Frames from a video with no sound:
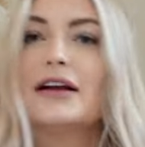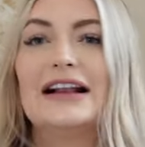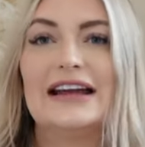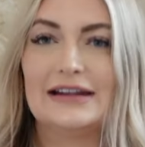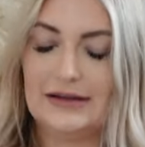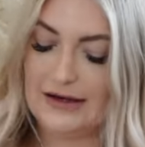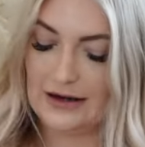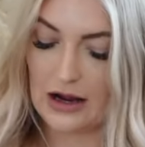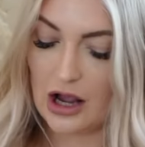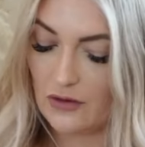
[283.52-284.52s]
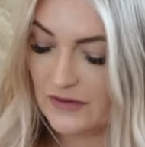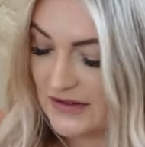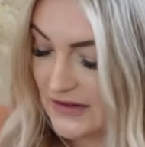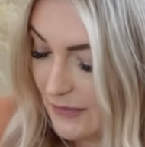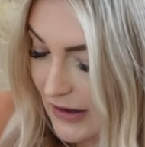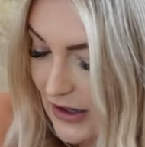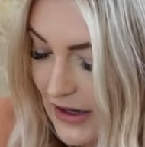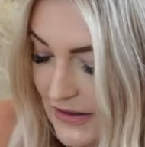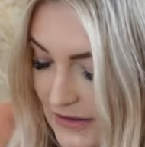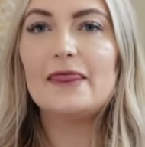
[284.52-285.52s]
cleaning and health
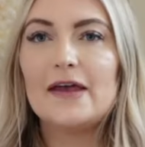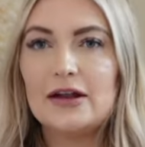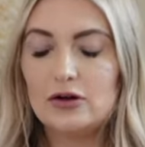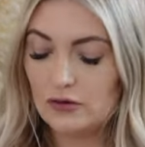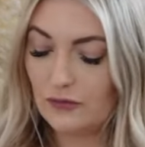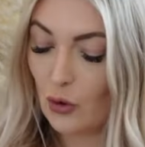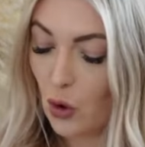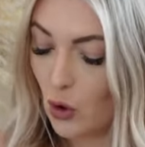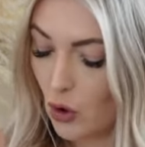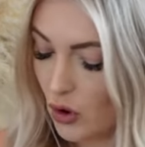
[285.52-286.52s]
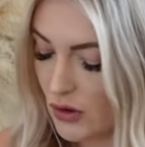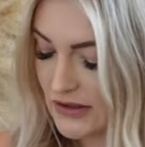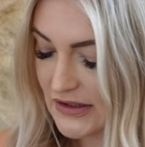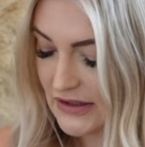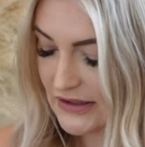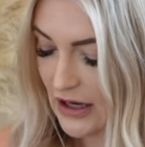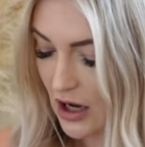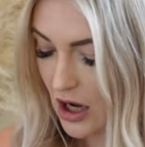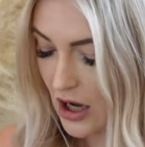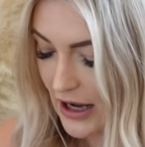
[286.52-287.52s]
supplies. And then of course
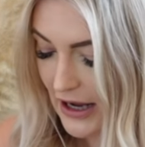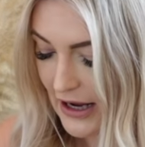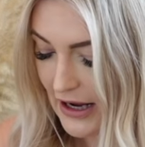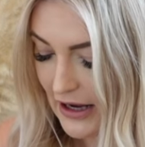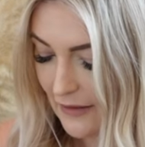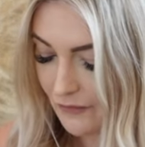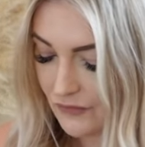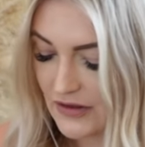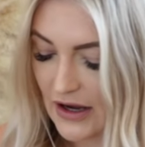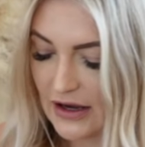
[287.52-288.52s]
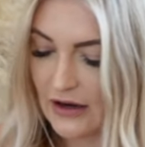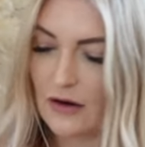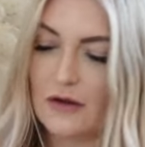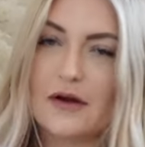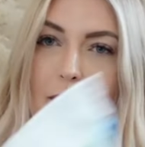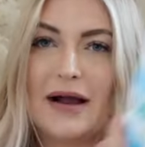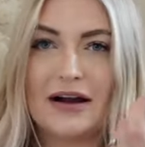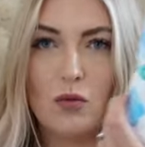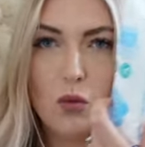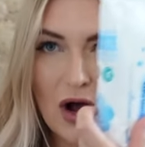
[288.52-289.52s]
I take a pack
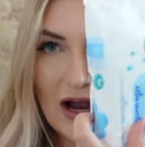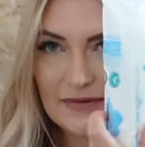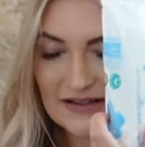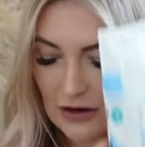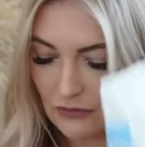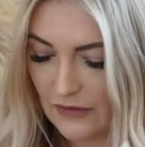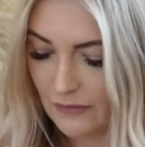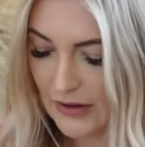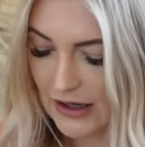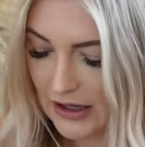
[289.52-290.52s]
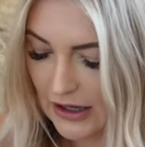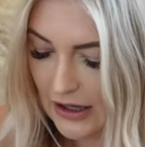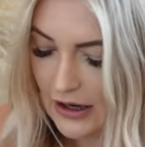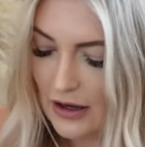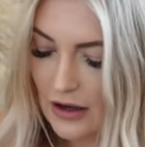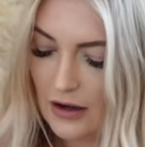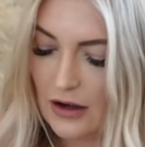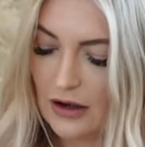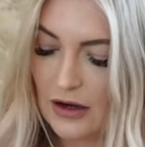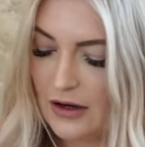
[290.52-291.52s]
of wipes out with me.
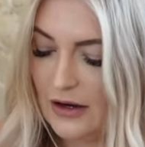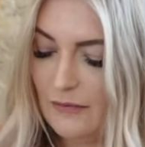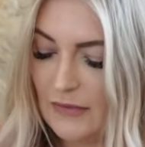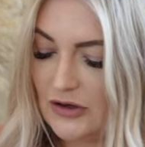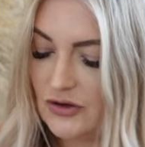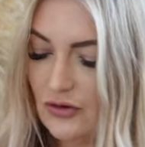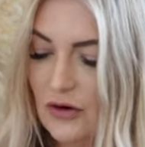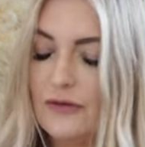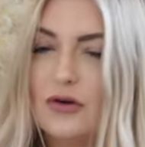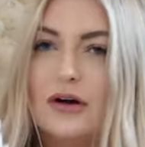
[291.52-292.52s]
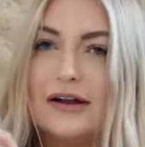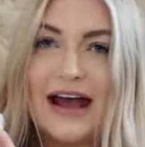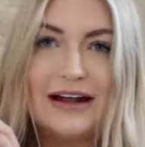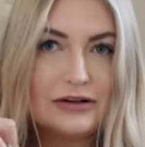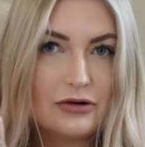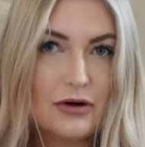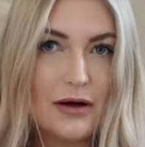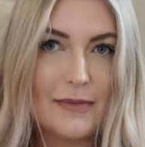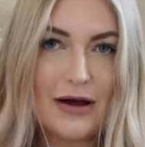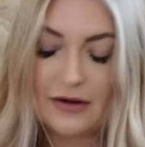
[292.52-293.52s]
I make sure I've got an
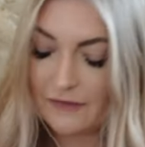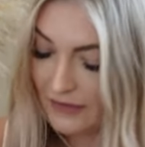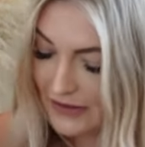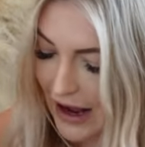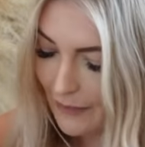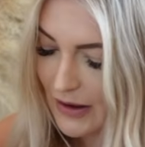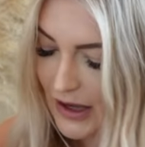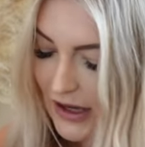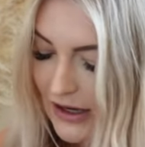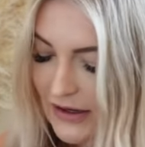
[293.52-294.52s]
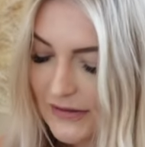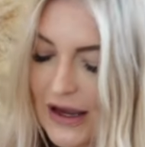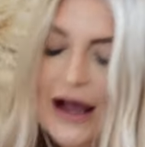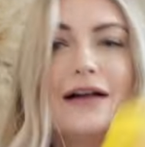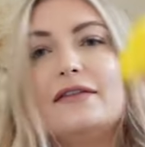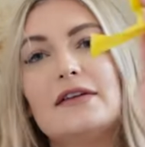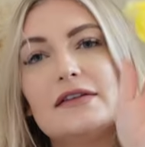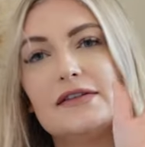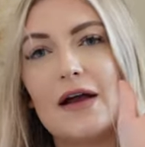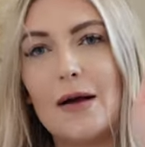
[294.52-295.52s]
adequate amount of nappies and
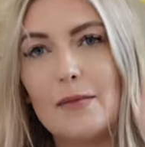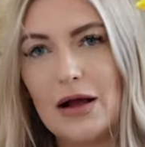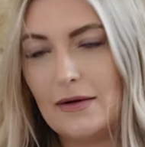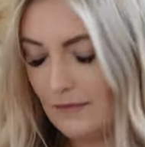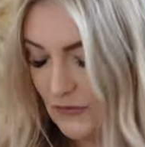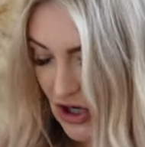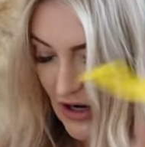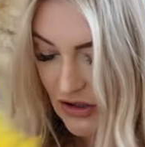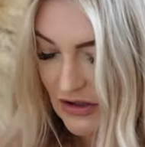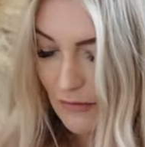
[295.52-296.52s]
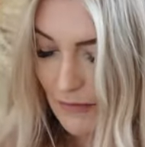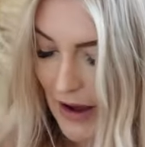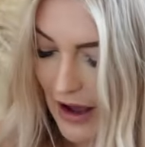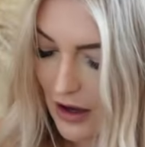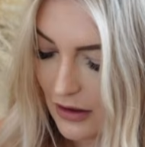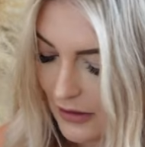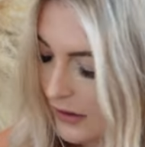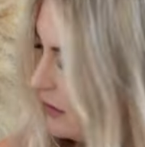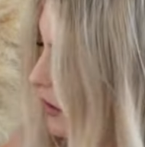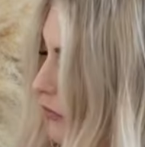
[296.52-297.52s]
some changing back
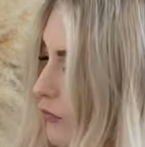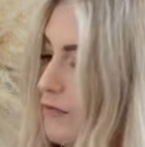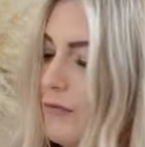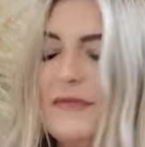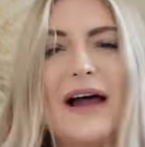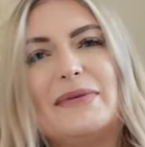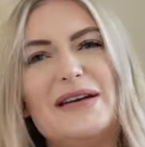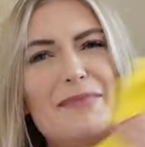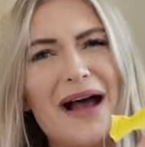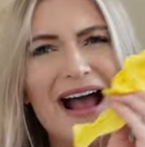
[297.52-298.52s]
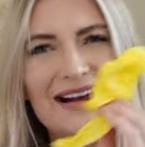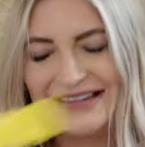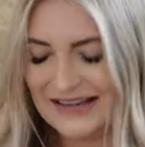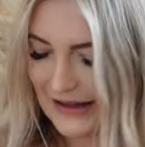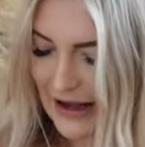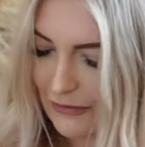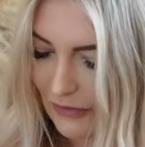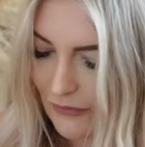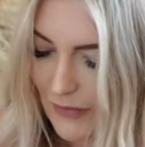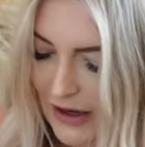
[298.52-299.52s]
little nappy bags in there
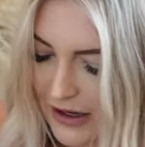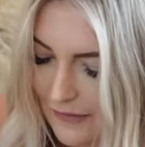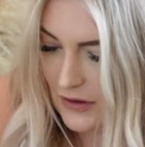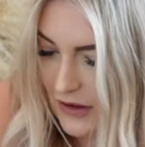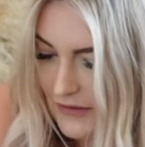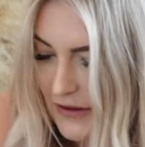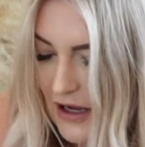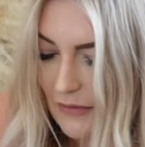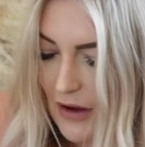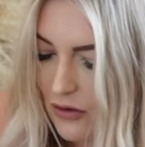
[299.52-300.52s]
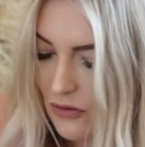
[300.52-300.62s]
with me. So I like to keep that